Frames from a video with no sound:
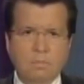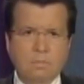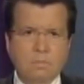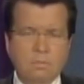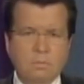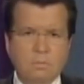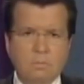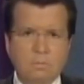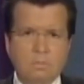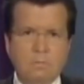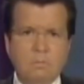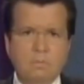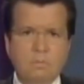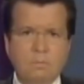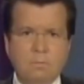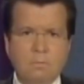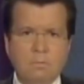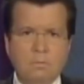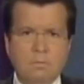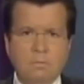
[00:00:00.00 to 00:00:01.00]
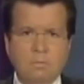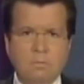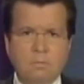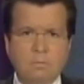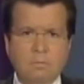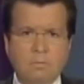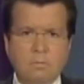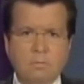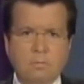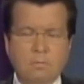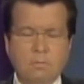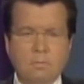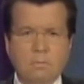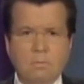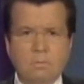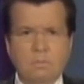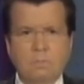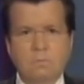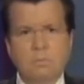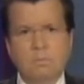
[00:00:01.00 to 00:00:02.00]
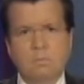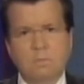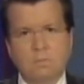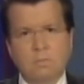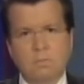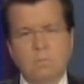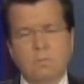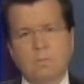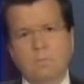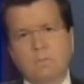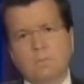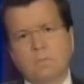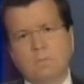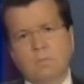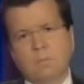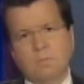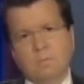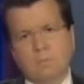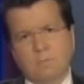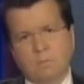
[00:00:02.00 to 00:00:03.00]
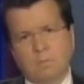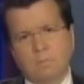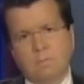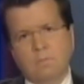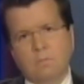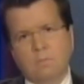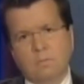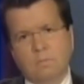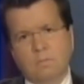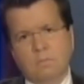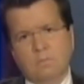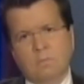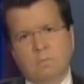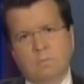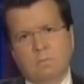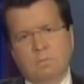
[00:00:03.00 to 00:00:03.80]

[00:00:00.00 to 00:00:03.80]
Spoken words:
(silent)